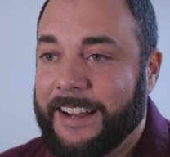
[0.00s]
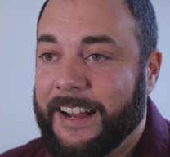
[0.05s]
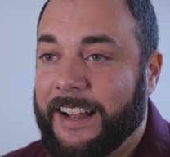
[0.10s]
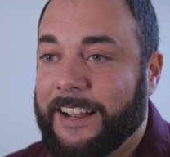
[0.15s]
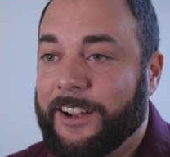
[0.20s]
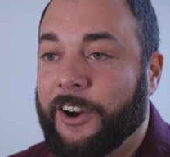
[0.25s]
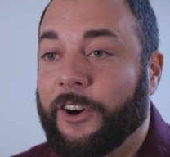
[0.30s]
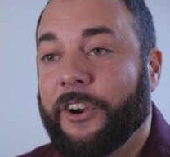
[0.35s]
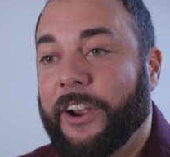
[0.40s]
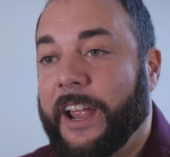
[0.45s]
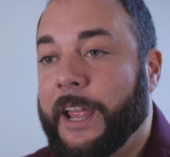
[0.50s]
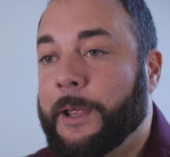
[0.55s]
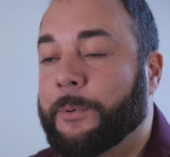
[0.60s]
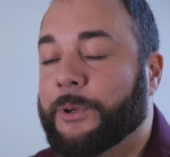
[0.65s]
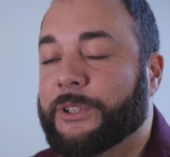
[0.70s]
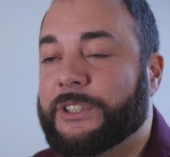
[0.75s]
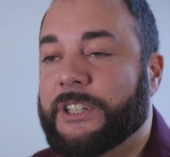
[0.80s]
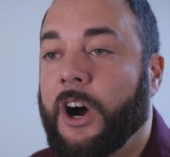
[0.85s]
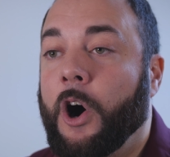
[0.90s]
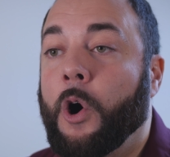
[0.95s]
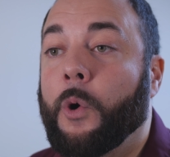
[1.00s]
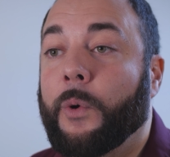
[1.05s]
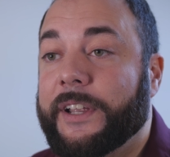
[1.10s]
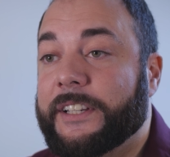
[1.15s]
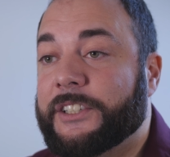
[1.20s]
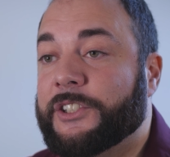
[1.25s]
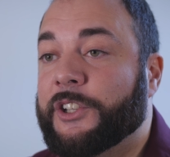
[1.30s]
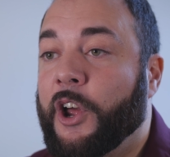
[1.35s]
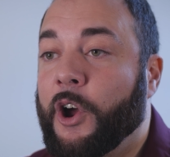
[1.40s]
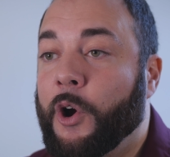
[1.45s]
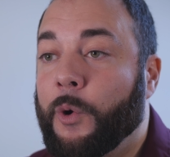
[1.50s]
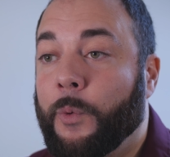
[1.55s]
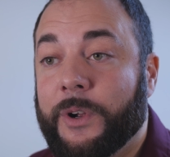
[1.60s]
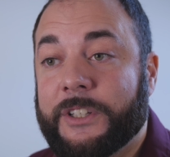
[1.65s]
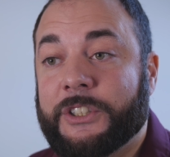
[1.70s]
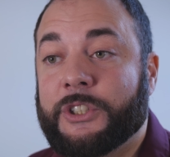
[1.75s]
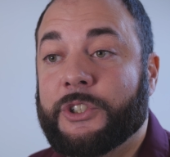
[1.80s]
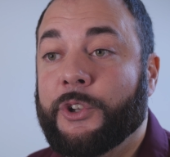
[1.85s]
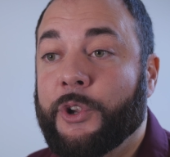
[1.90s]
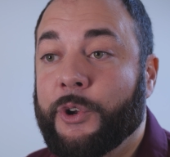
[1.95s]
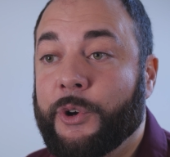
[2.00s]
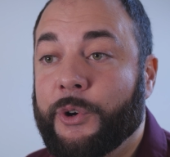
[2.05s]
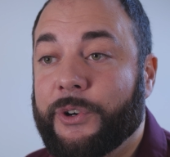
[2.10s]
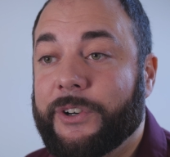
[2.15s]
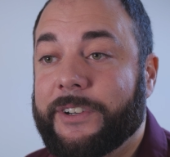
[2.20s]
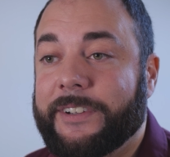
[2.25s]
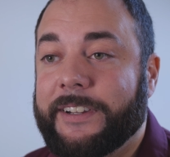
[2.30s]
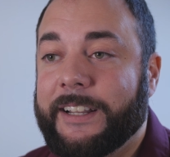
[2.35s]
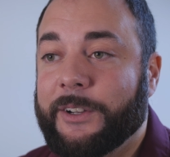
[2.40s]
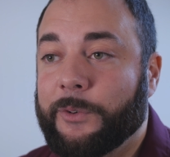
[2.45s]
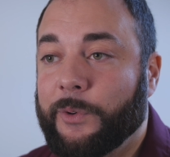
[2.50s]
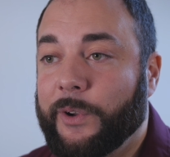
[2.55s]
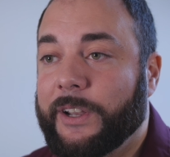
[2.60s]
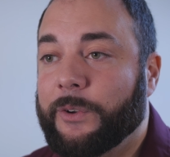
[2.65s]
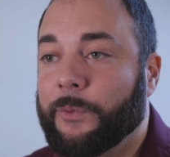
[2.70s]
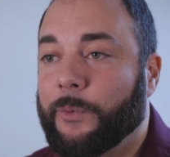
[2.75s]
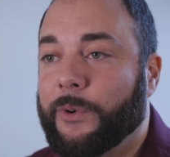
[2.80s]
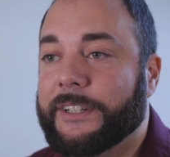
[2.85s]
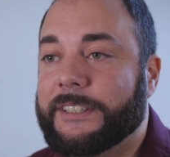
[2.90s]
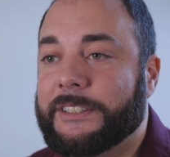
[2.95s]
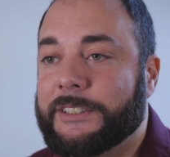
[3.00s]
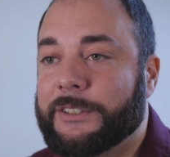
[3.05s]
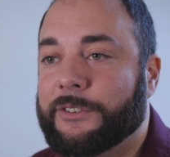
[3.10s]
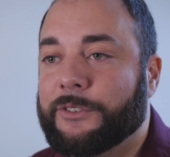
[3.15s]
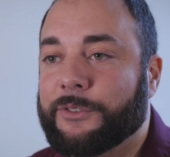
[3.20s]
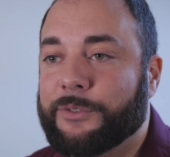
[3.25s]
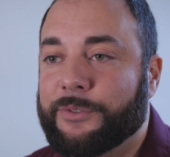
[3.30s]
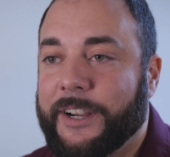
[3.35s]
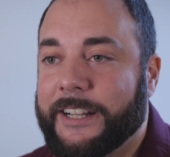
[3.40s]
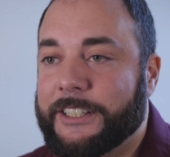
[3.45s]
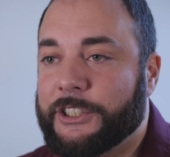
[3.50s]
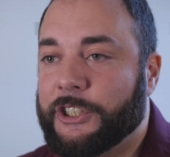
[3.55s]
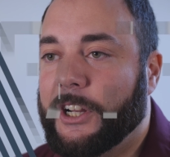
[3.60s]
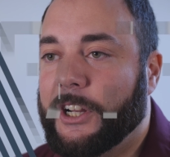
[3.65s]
are able to always know what's new and what's fresh